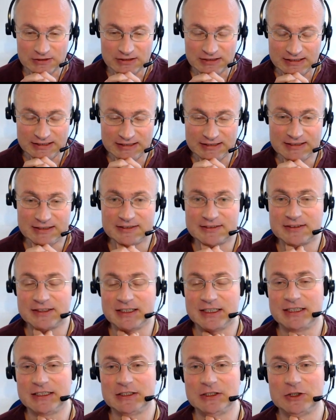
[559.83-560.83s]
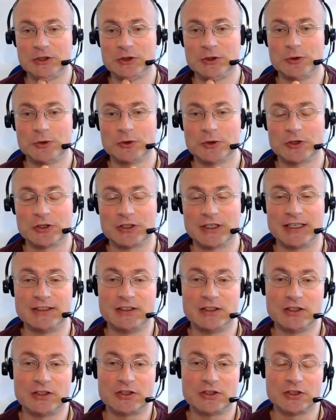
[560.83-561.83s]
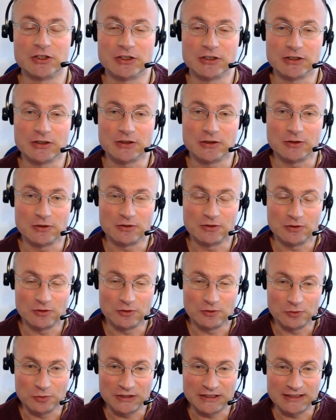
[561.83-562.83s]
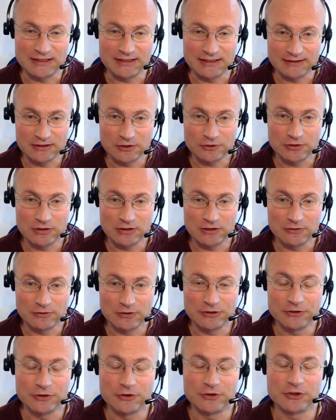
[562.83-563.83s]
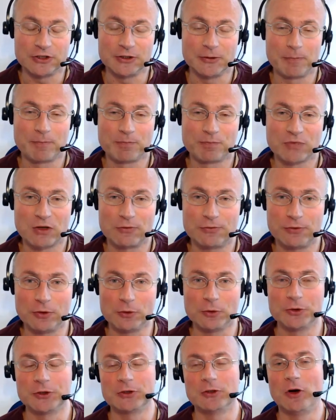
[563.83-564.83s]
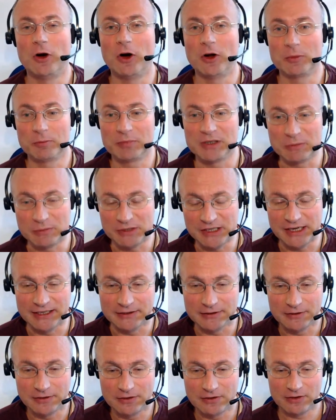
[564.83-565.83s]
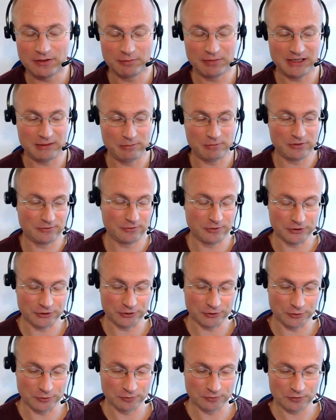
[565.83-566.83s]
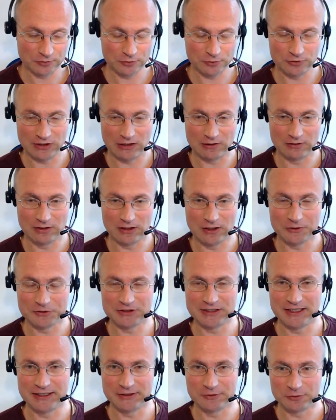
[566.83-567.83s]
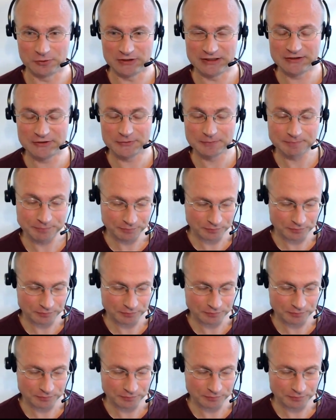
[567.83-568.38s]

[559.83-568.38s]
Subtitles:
It is in your additional literature folder on BBL, the paper for you to download and read.